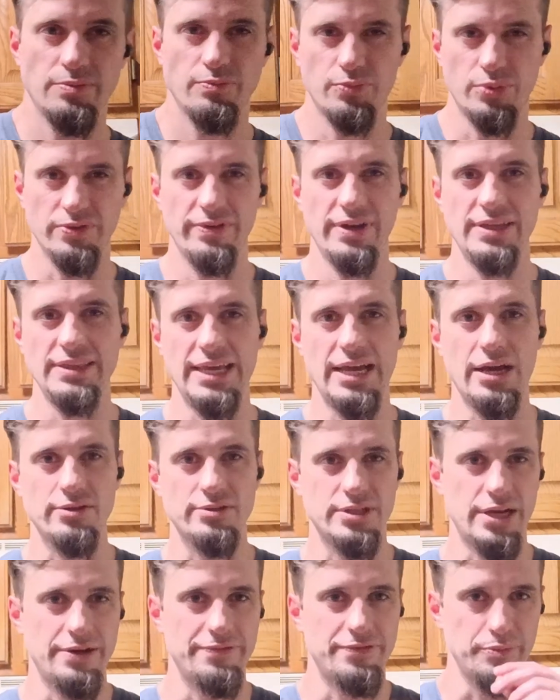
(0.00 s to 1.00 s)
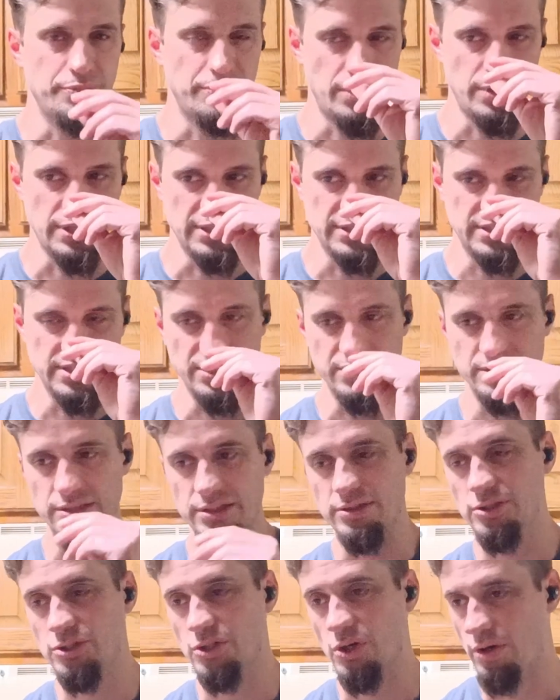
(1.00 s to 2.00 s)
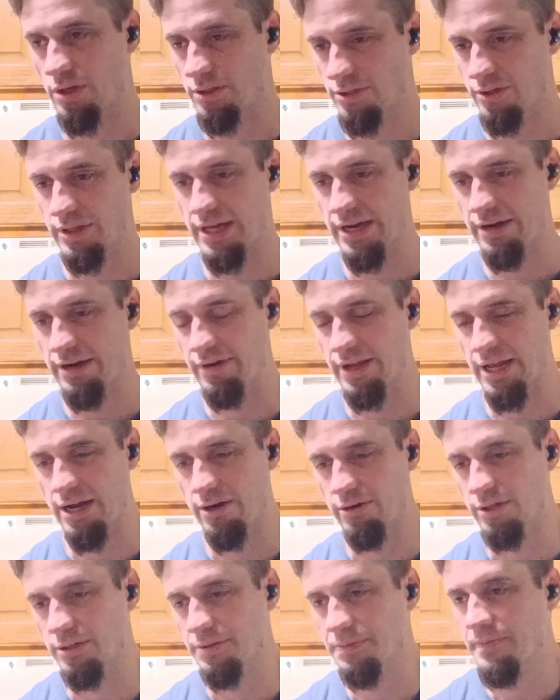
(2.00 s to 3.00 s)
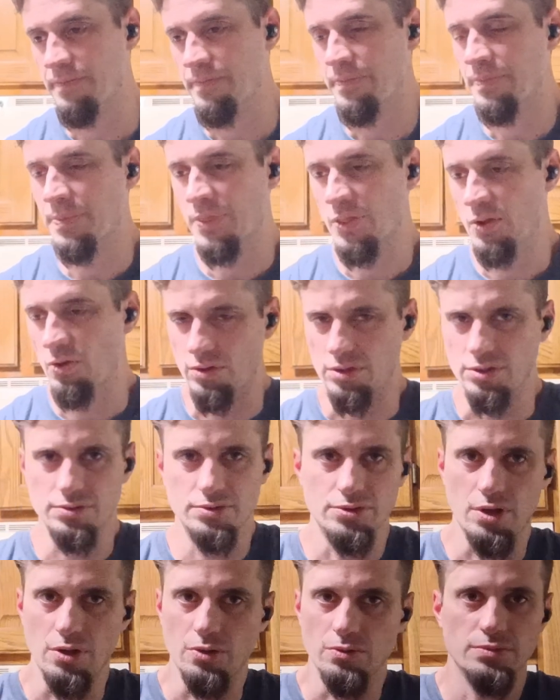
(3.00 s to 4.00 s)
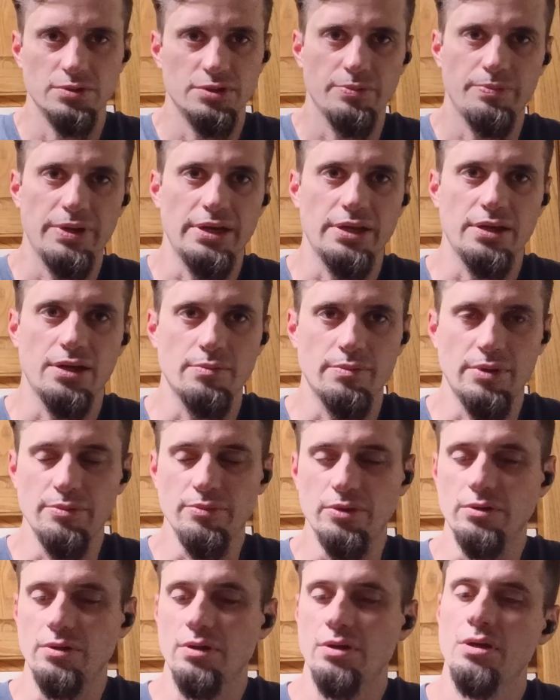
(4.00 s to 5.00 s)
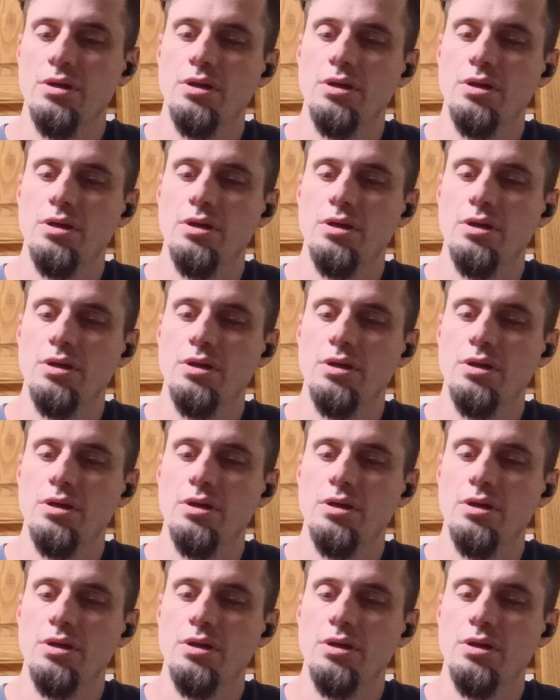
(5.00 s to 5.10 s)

prevent the outside from burning essentially. So I'll do that every hour or so depending on my mood.